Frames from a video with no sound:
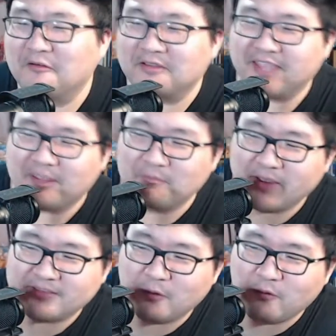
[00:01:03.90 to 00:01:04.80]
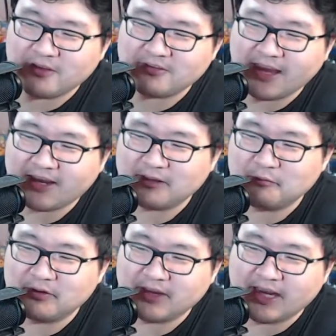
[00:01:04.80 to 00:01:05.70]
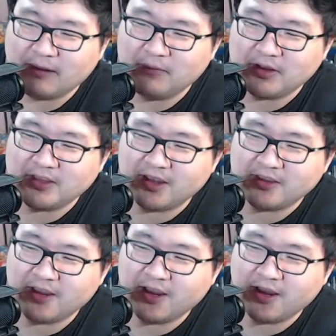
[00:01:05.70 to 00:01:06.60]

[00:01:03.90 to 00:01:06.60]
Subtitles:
We're taking bets on what snack is pulling. I got money on...